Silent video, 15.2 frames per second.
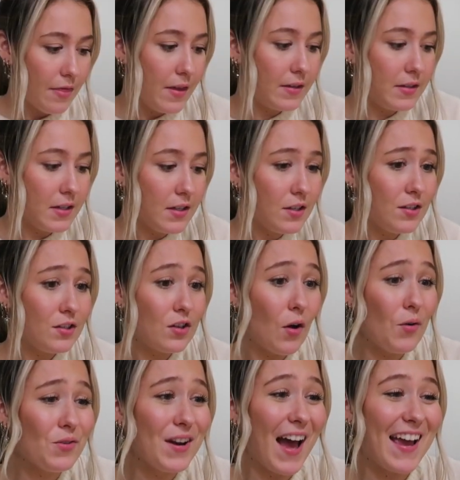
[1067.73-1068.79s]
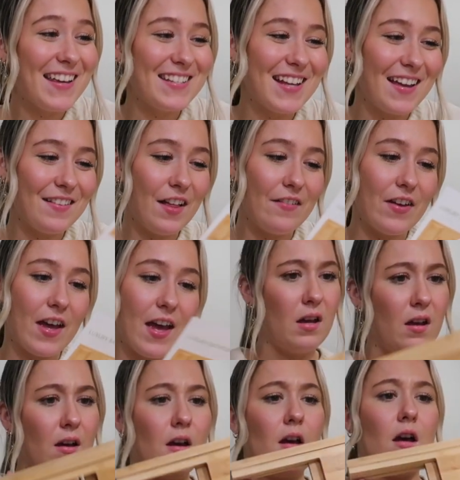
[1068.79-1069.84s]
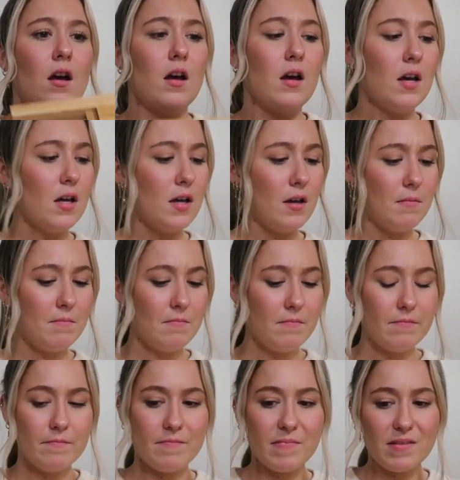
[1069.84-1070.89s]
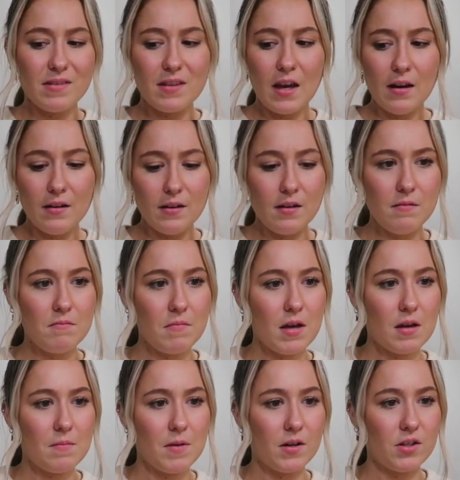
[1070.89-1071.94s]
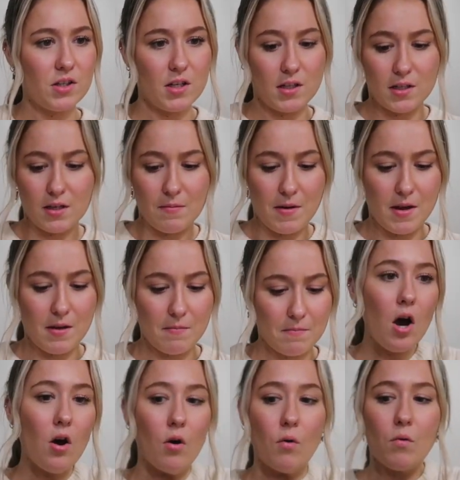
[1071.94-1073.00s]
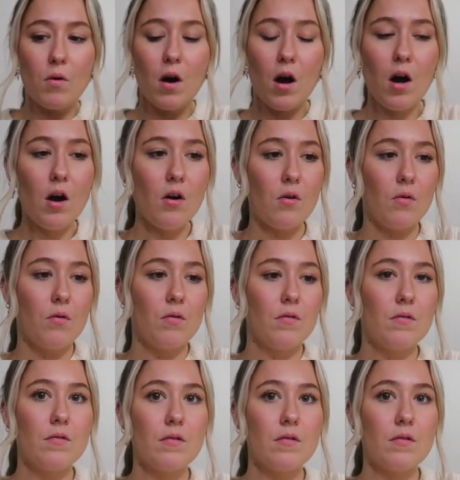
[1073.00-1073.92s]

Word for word: This is nice, I love it. Um, that didn't make much sense to me. Oh, oh.